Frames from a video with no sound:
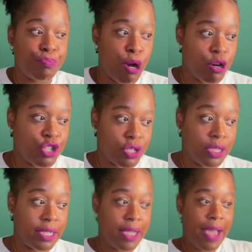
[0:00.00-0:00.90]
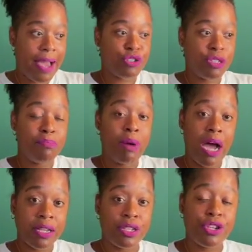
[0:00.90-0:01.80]
partially actually
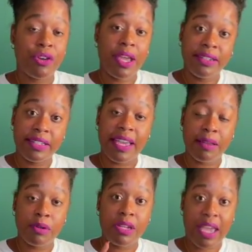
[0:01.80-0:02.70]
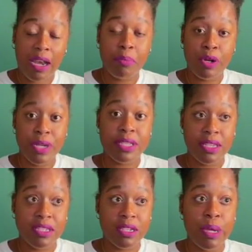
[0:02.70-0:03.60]
binds to your endocannabinoid
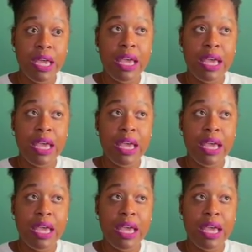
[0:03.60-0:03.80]
system,